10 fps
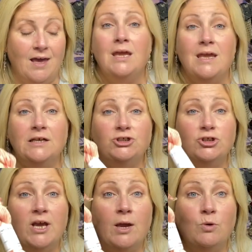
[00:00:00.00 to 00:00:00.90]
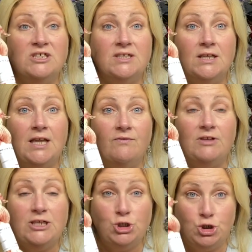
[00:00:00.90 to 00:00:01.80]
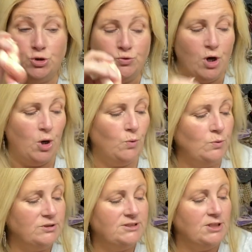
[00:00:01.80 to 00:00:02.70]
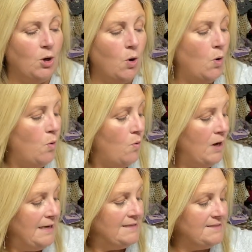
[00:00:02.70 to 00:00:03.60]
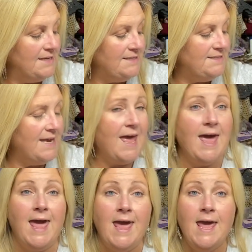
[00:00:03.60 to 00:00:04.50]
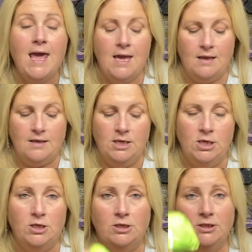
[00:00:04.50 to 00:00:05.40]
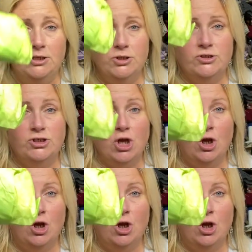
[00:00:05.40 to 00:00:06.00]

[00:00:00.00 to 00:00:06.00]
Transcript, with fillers: Yesterday was the lovely Juno, so today is